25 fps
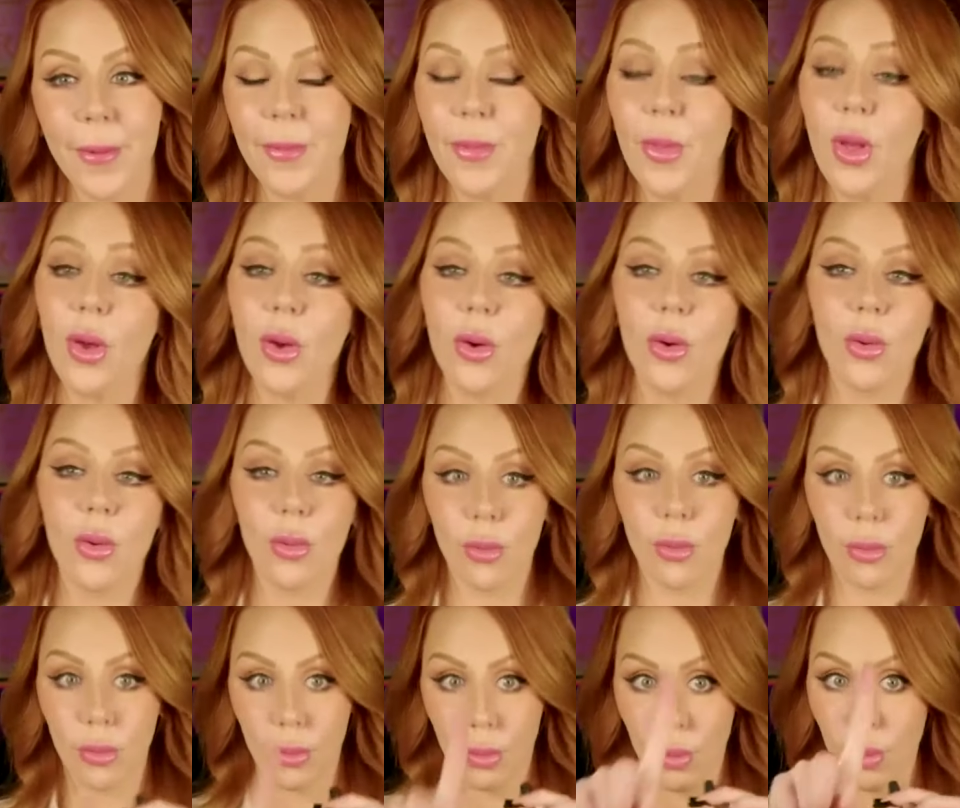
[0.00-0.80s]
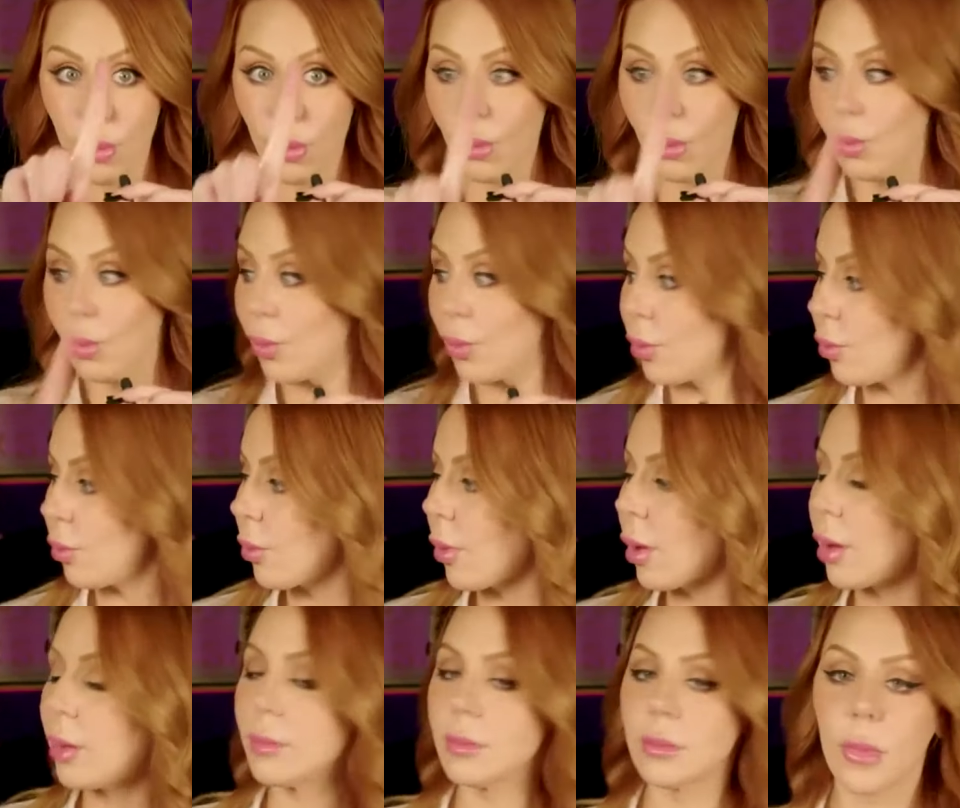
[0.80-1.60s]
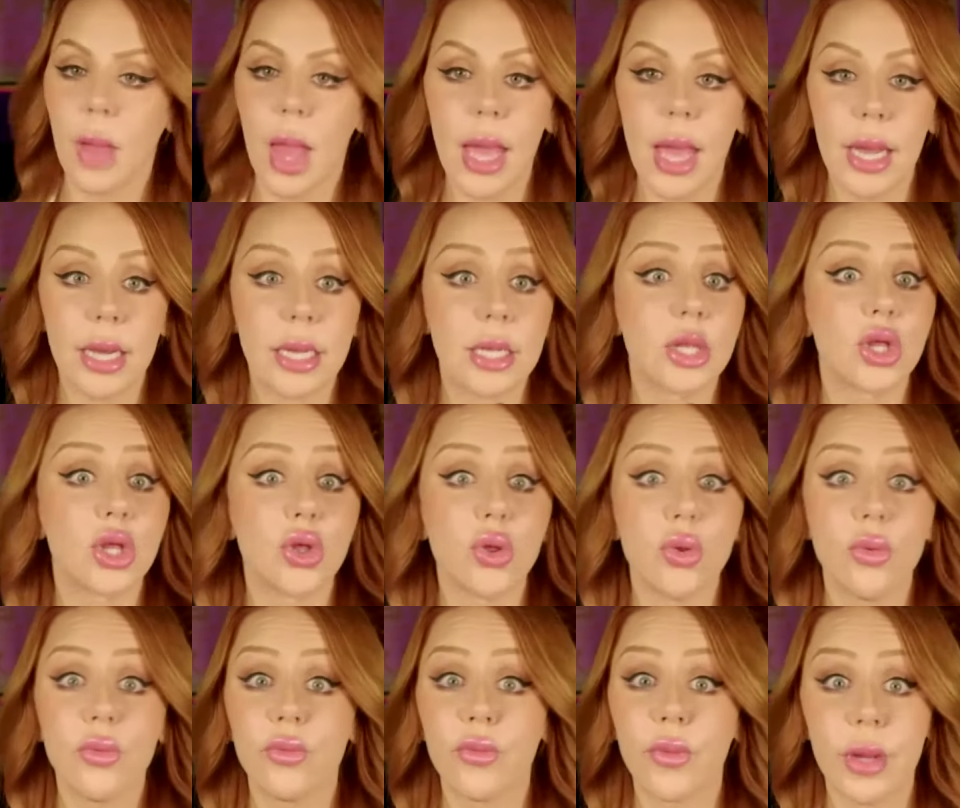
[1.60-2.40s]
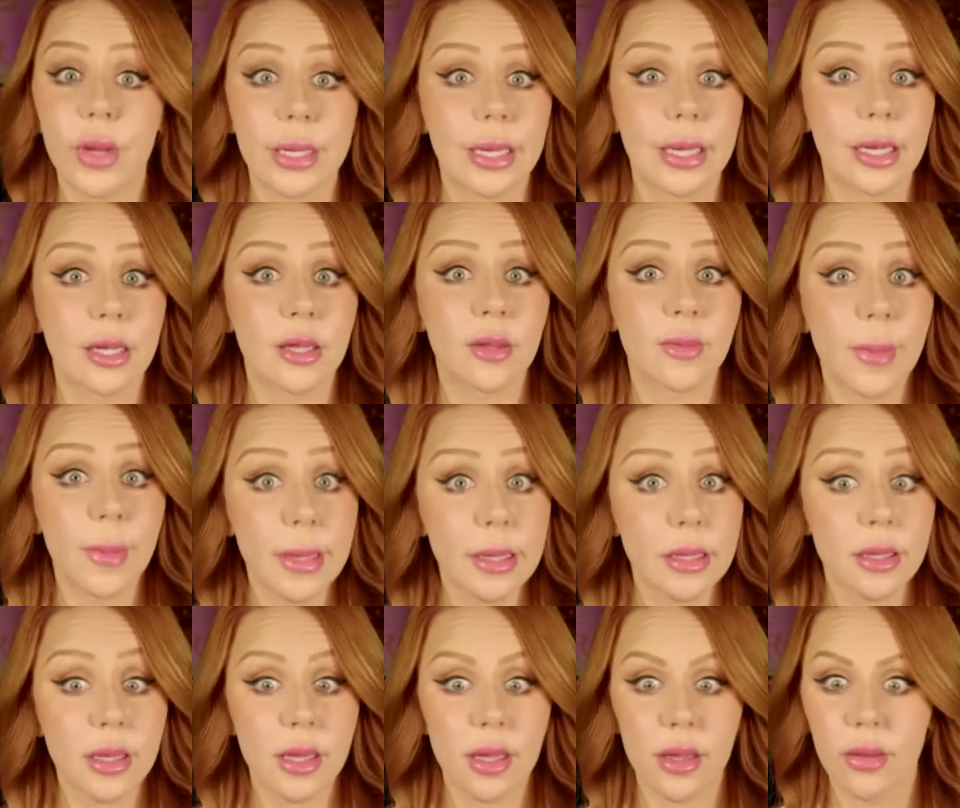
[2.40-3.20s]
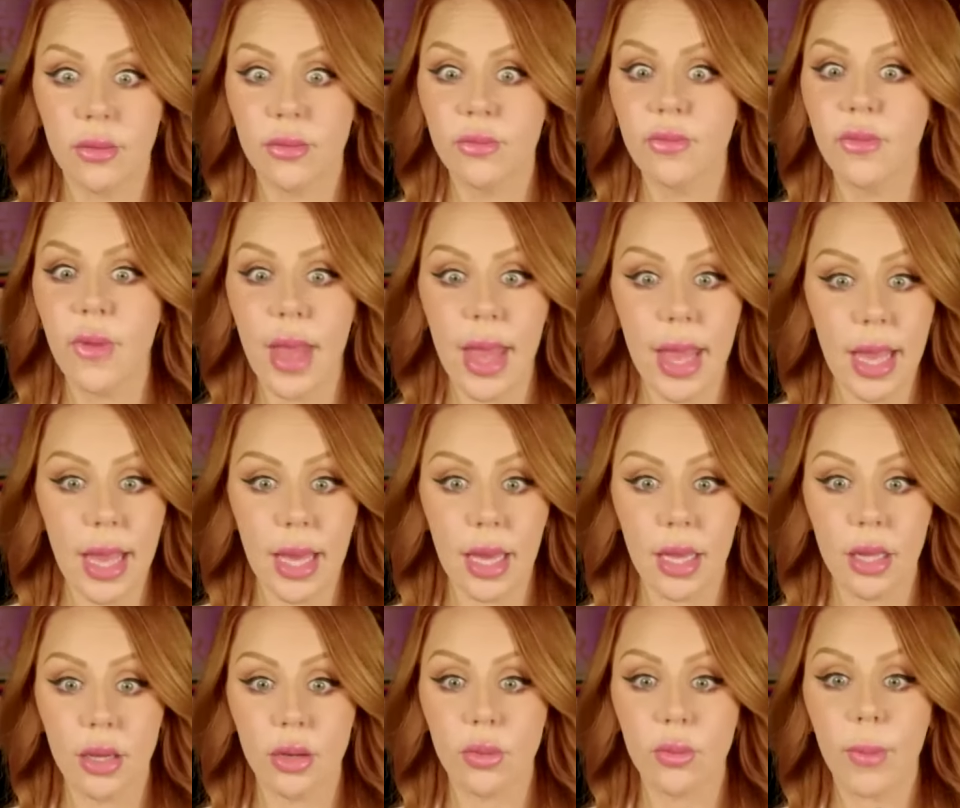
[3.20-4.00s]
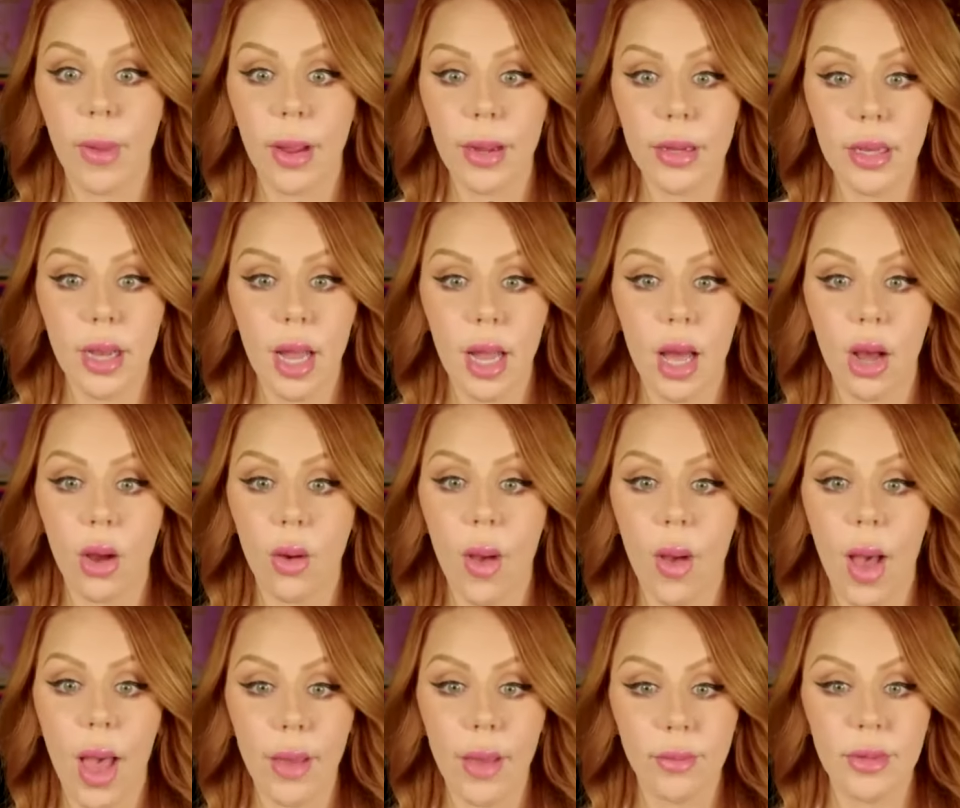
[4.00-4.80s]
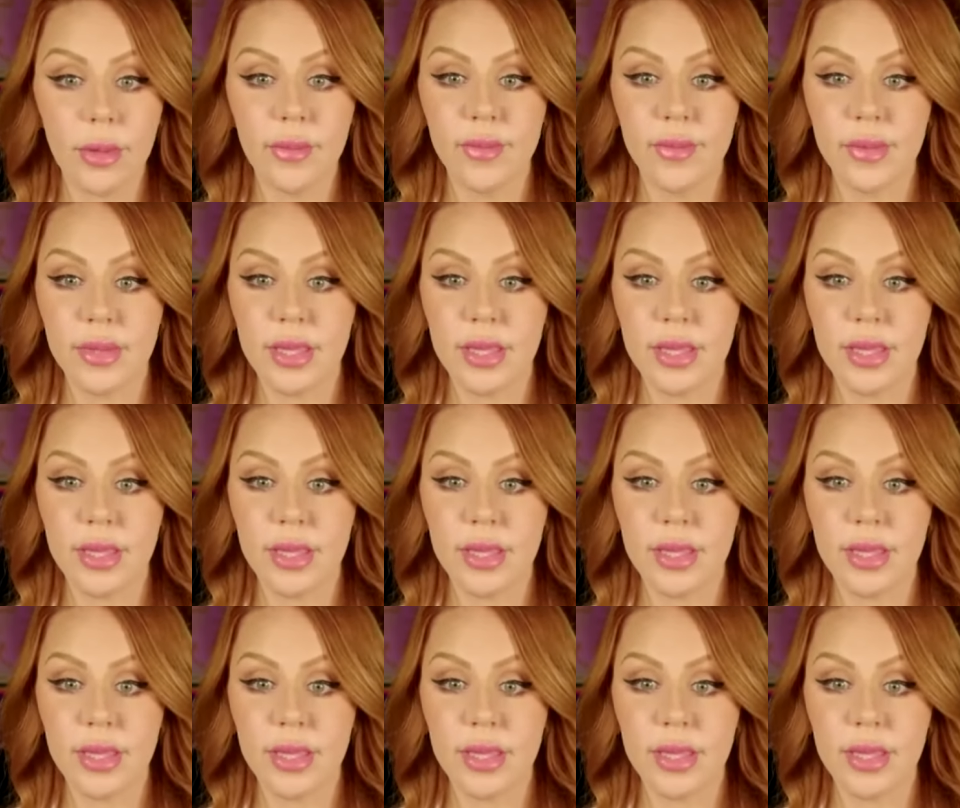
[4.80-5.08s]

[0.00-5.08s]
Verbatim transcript: baby because we moved. And it's too freaking expensive. And right now, I would even